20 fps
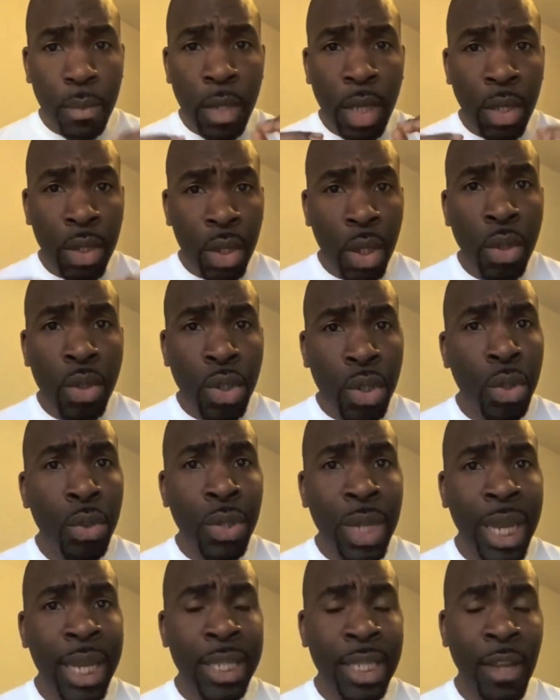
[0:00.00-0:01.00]
Those two
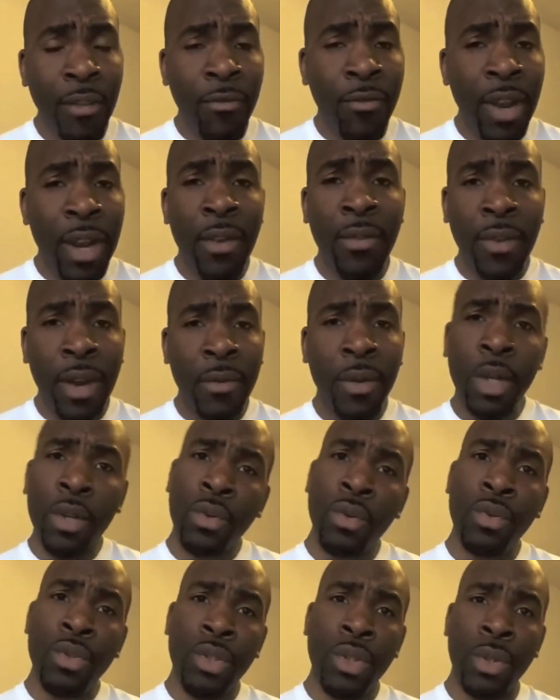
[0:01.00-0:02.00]
days are very, very
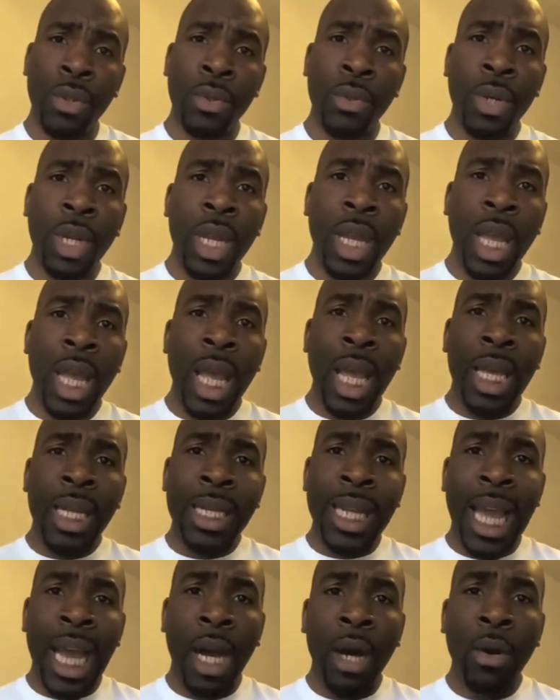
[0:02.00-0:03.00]
crucial.
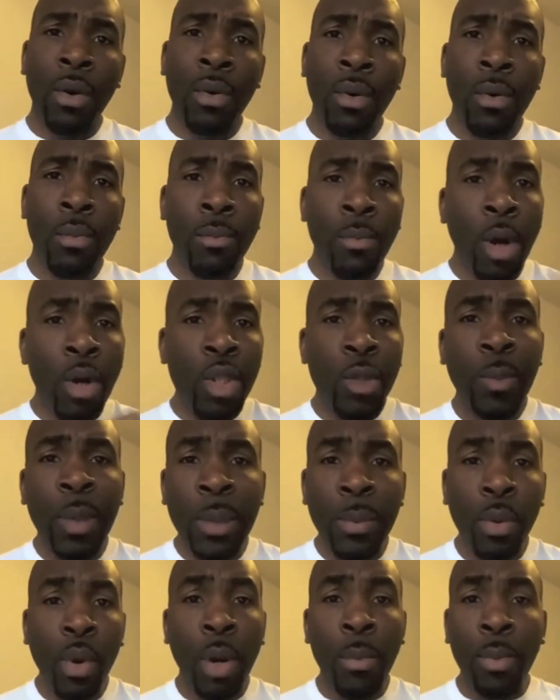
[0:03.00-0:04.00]
Now, most
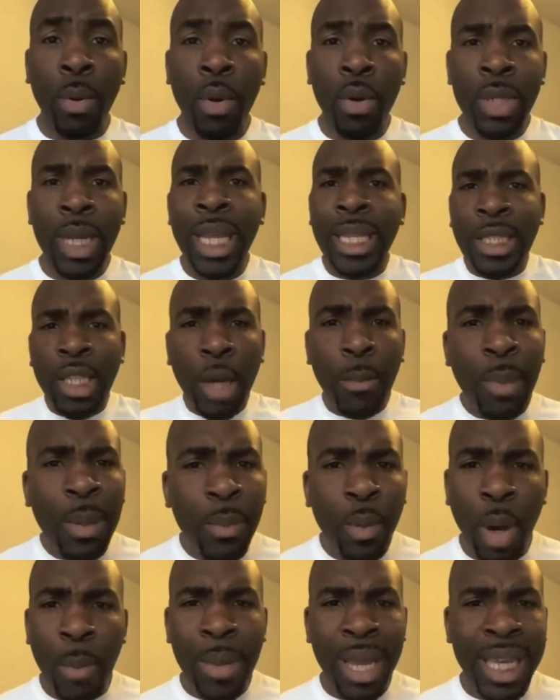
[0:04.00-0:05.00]
people are born, and some
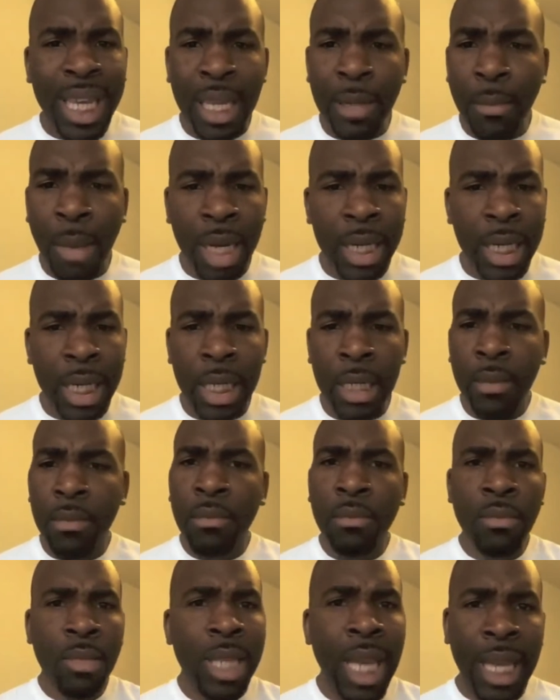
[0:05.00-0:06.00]
people are making money,
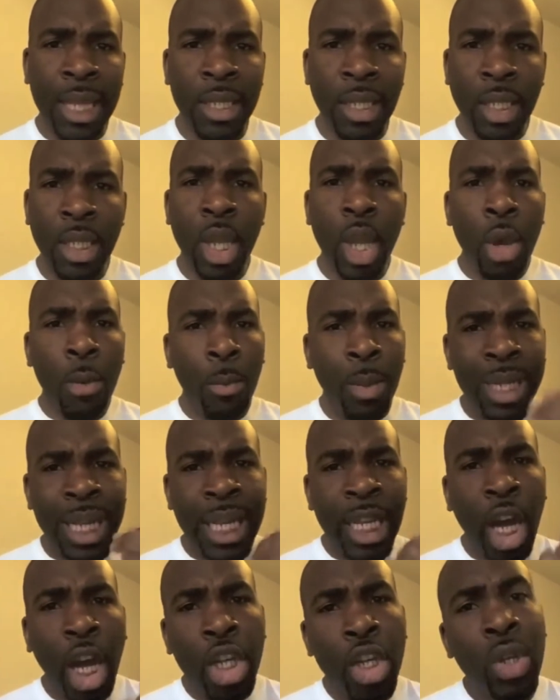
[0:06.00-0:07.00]
yes, but
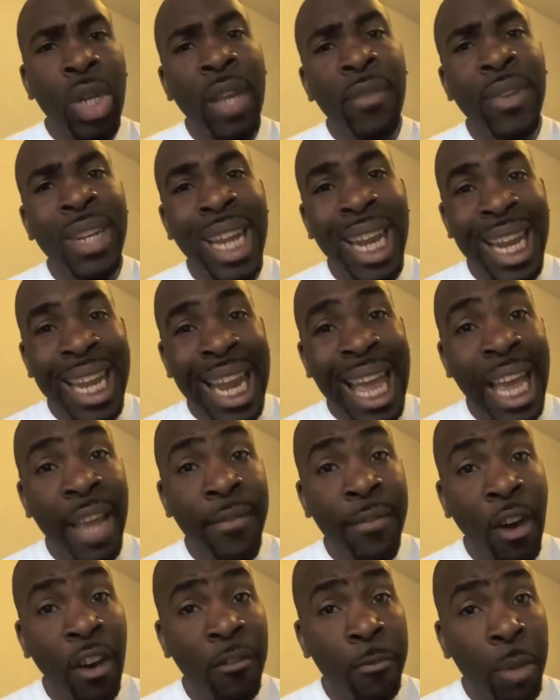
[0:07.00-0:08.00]
then are you living a
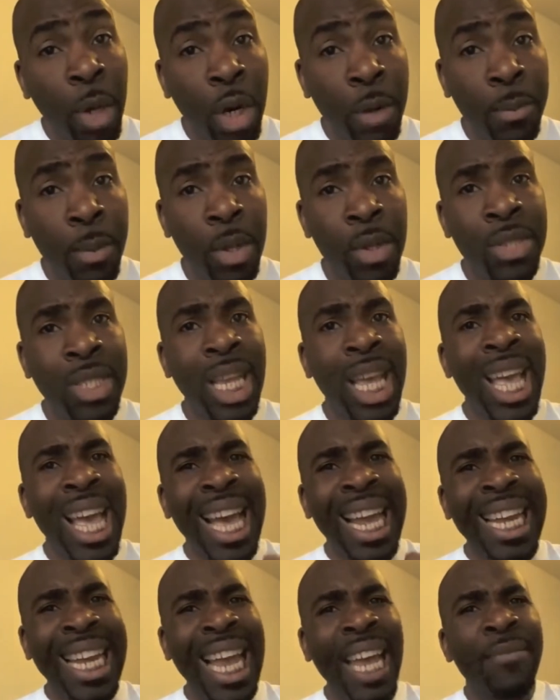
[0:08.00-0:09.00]
life of purpose,
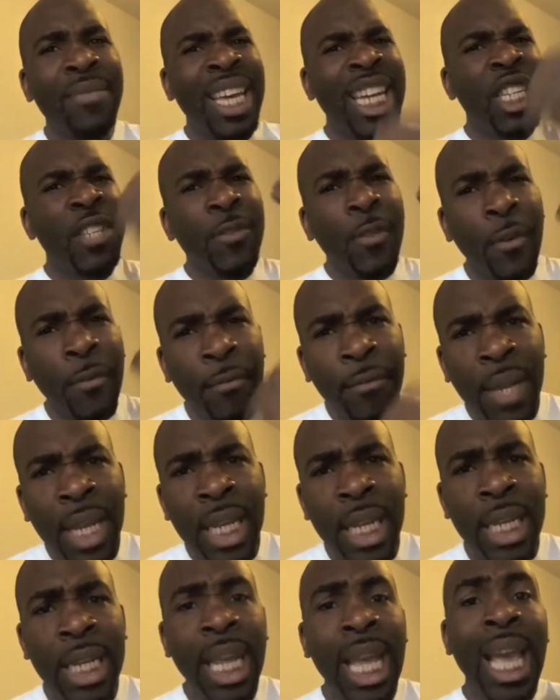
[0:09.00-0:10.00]
a life that is
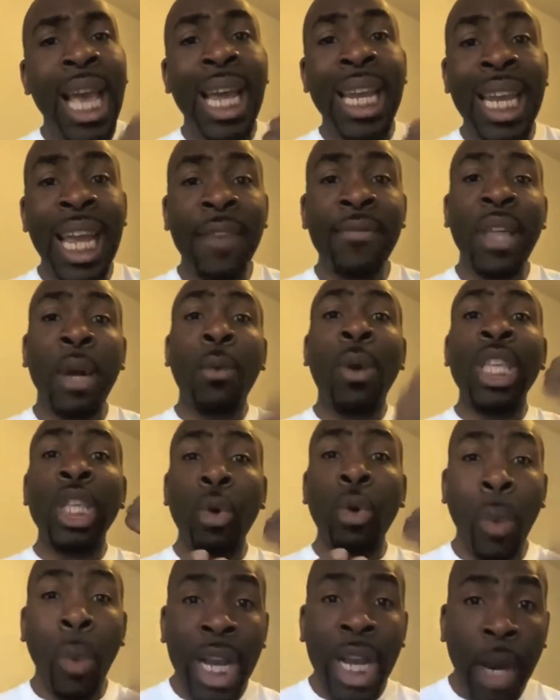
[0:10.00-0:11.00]
fulfilling, a life that when you
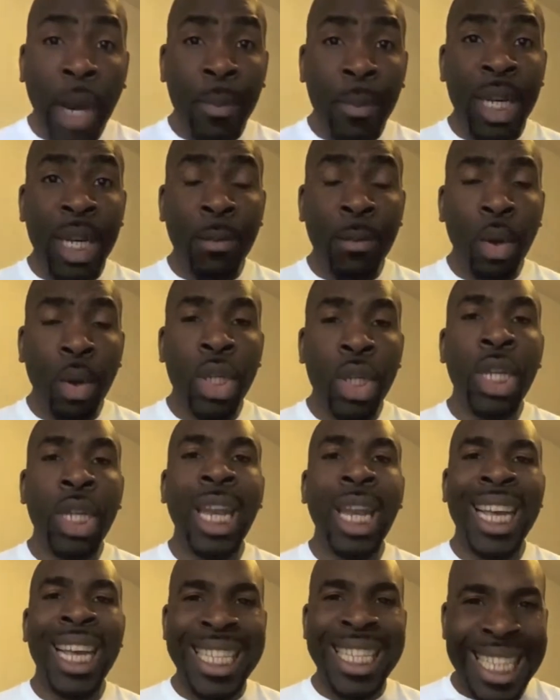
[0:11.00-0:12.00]
wake up in the morning, you're
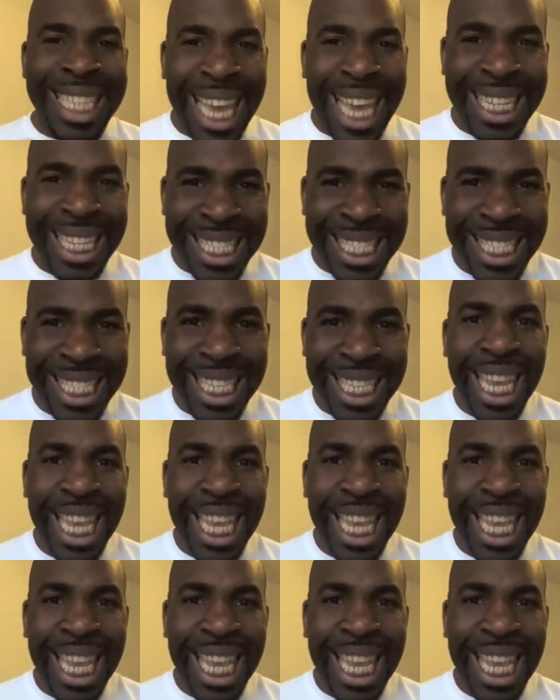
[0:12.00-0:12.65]
like, yes,